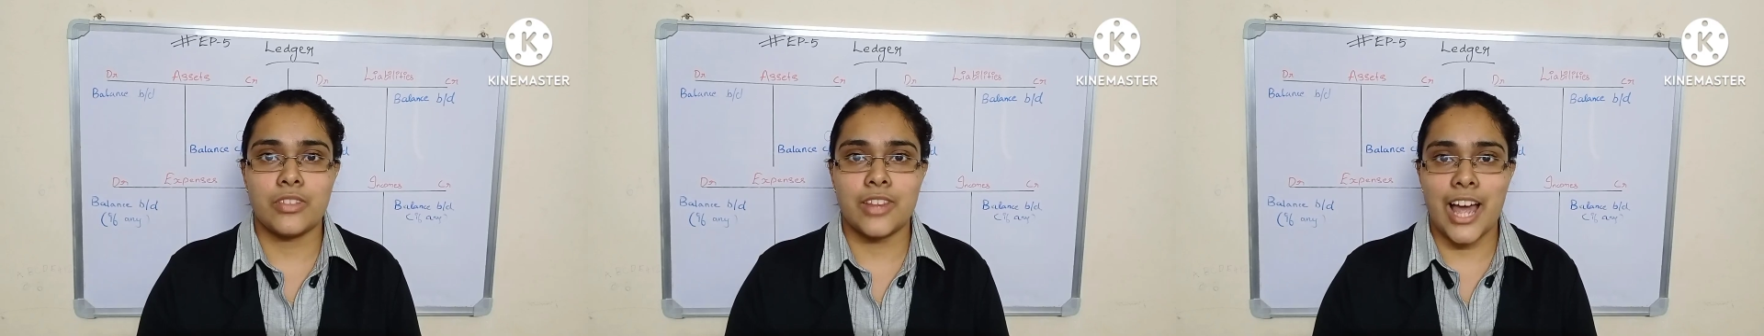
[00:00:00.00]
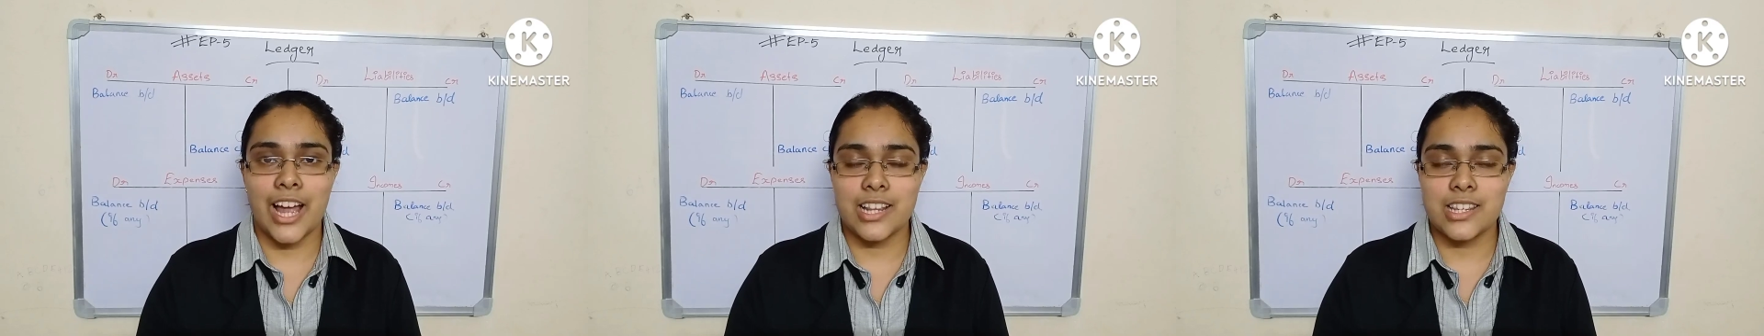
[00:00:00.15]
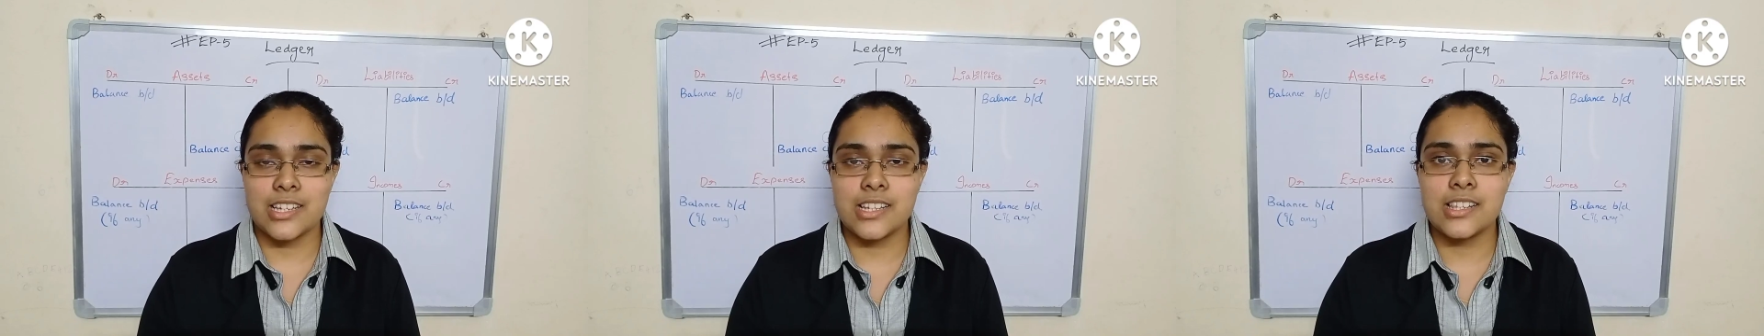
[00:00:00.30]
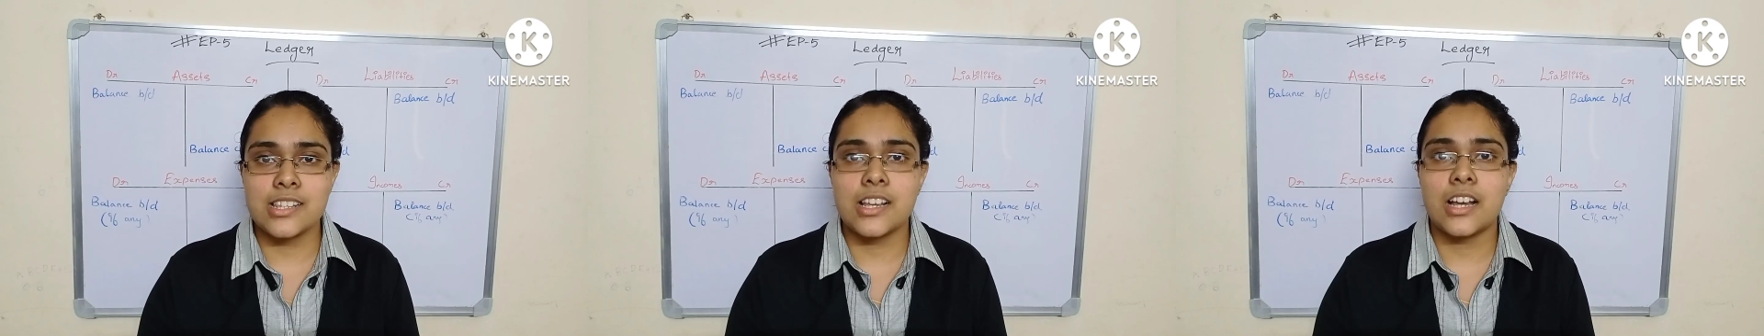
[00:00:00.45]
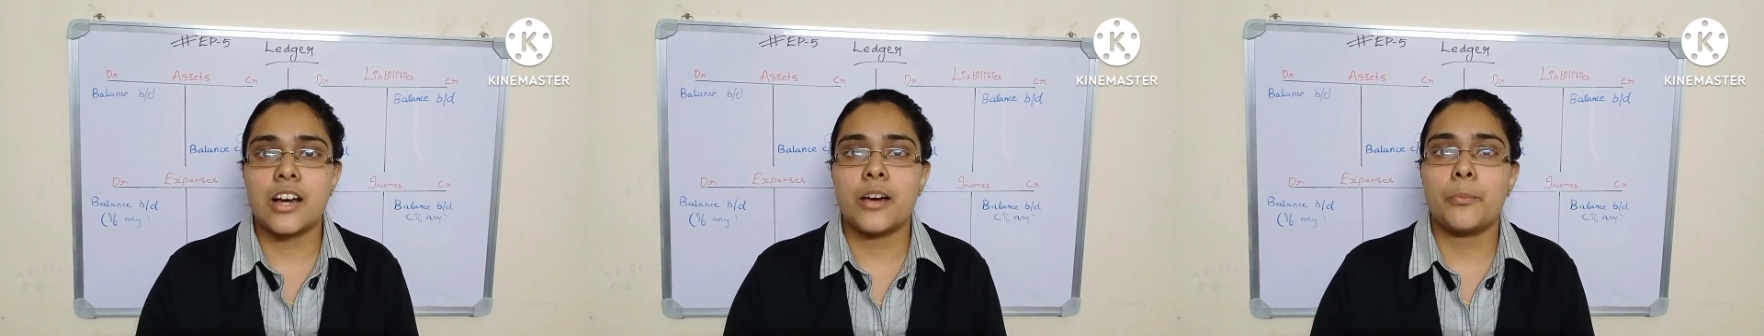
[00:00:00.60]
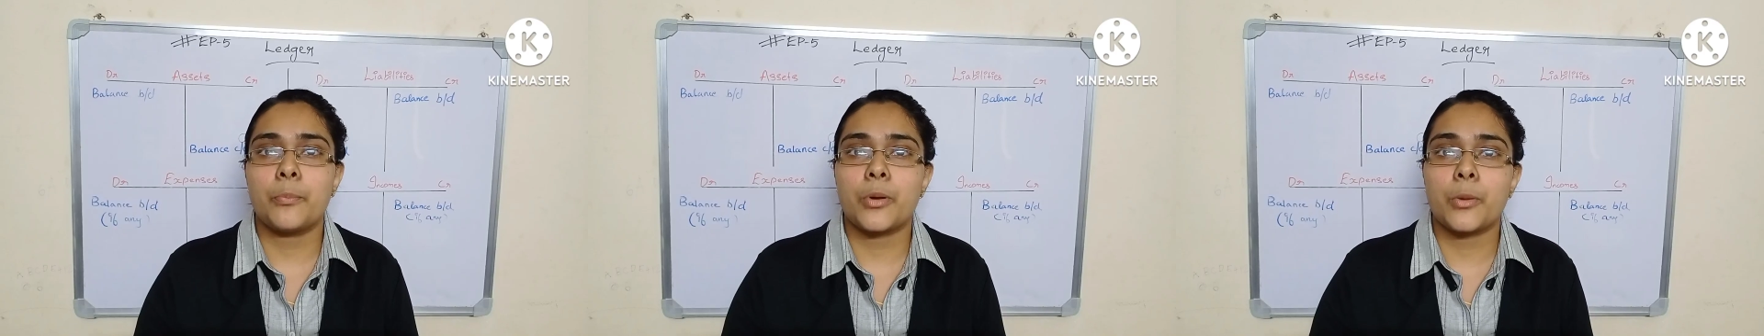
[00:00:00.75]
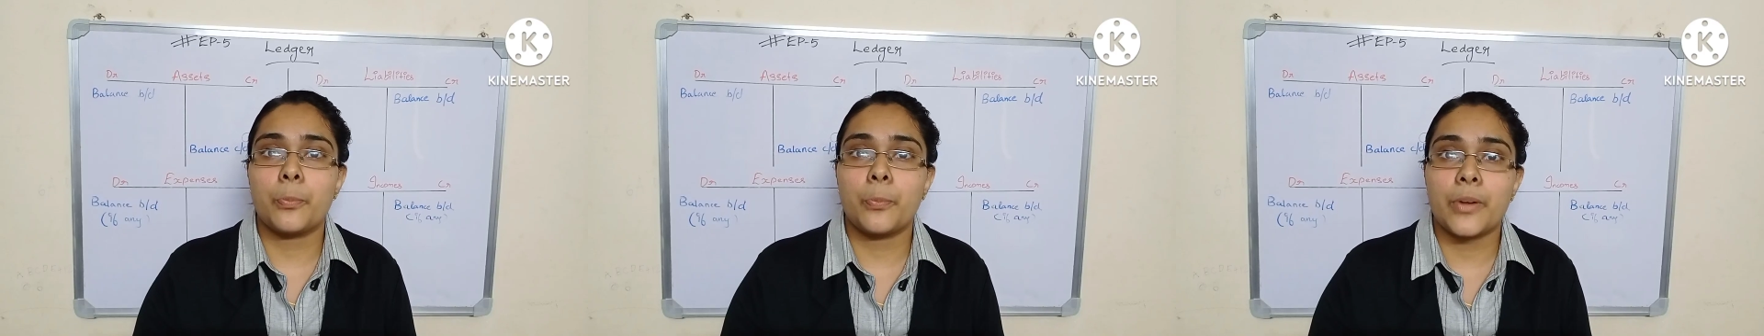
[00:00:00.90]
that is
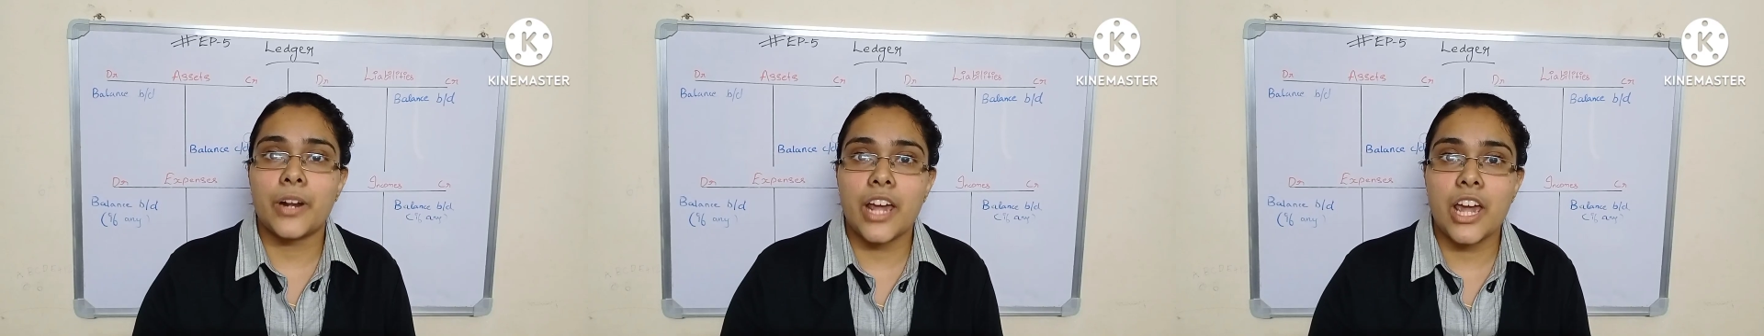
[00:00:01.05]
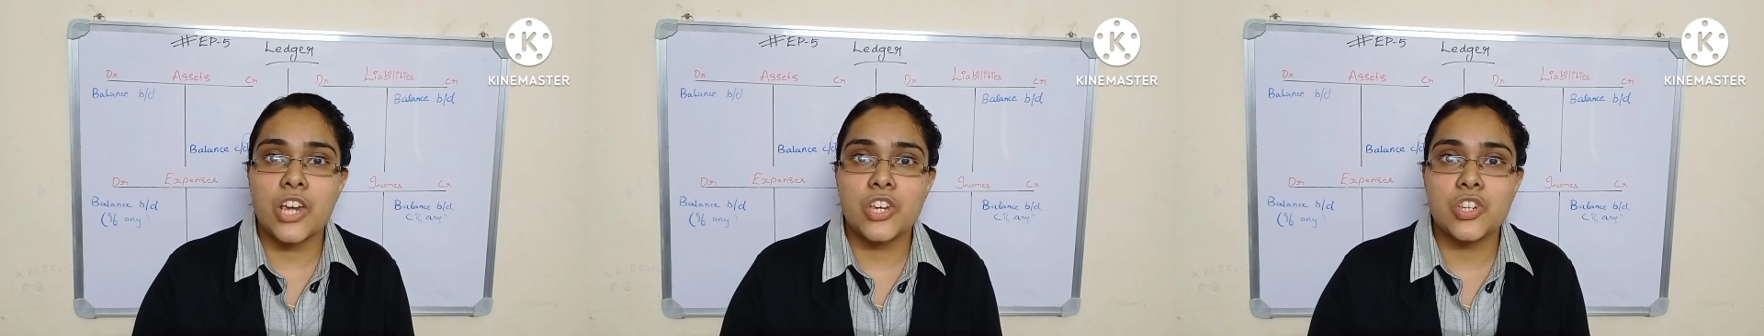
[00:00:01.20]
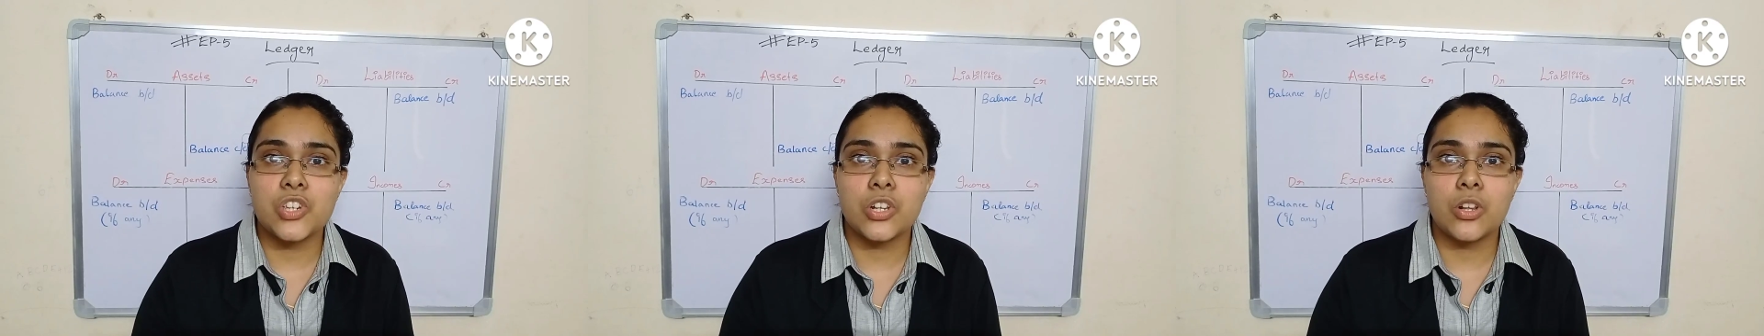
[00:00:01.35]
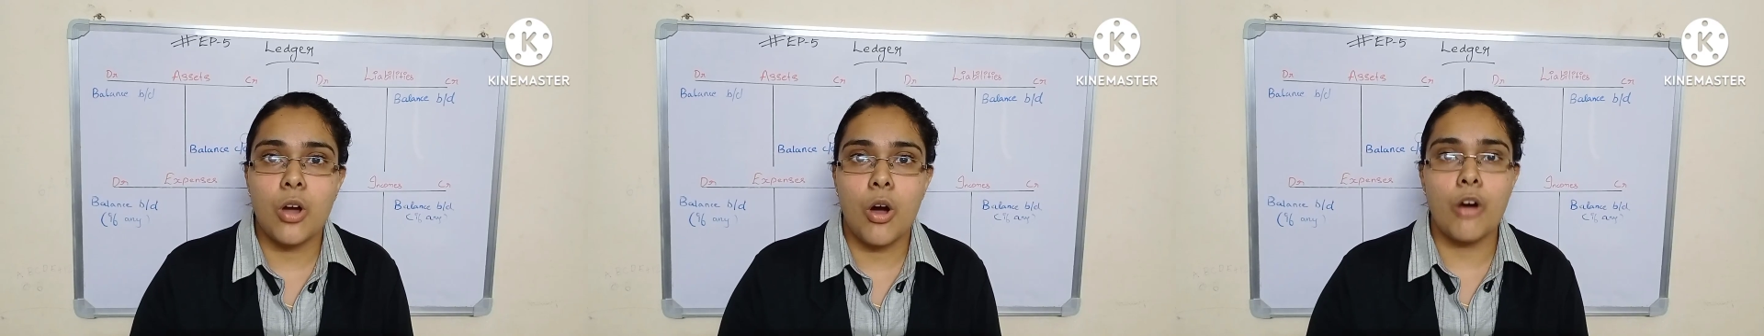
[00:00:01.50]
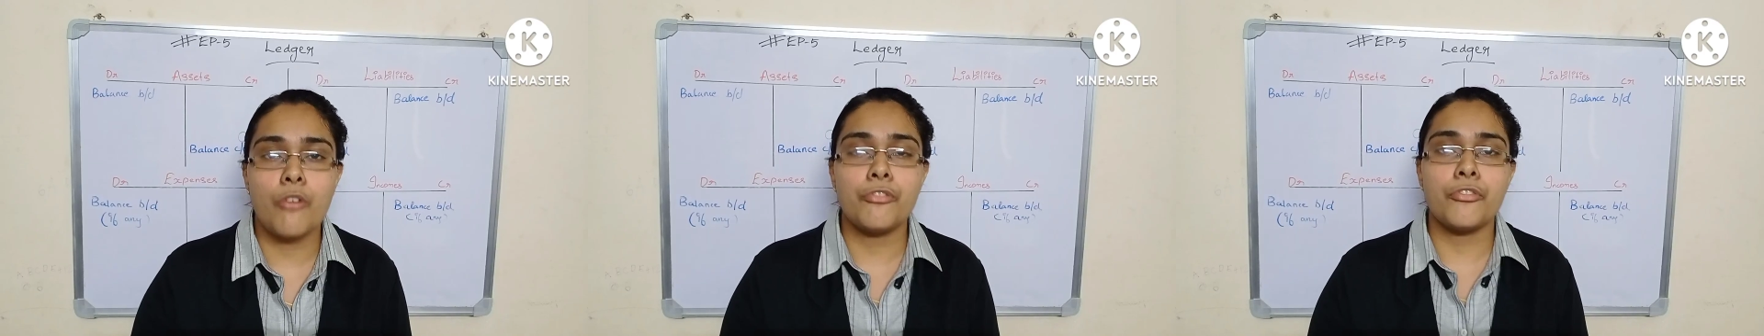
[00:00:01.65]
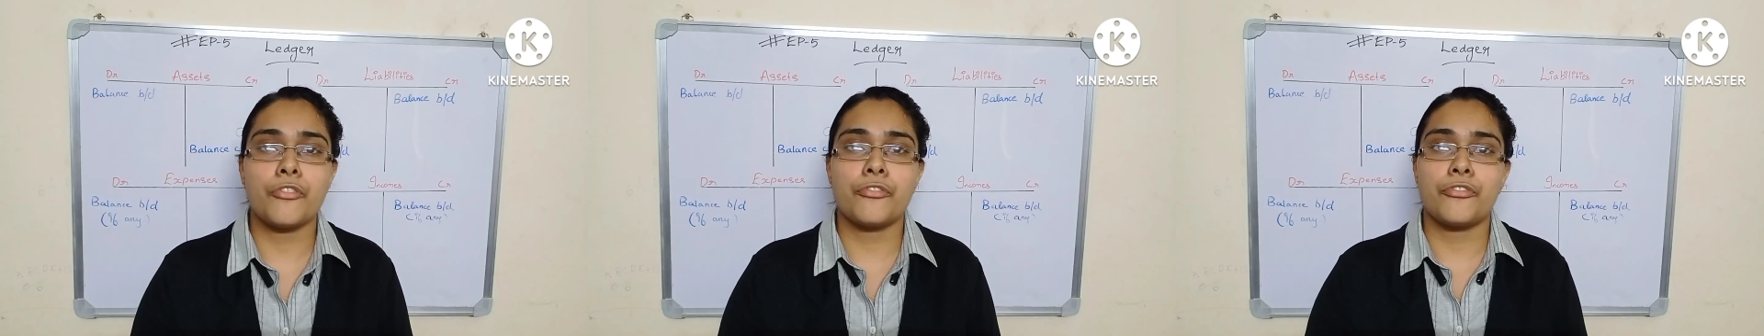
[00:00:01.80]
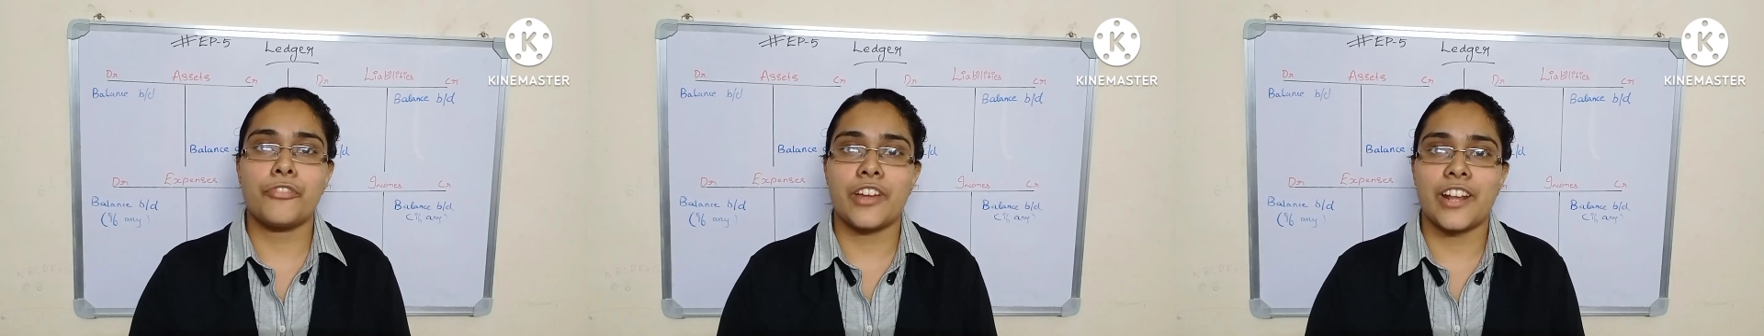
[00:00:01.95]
preparation of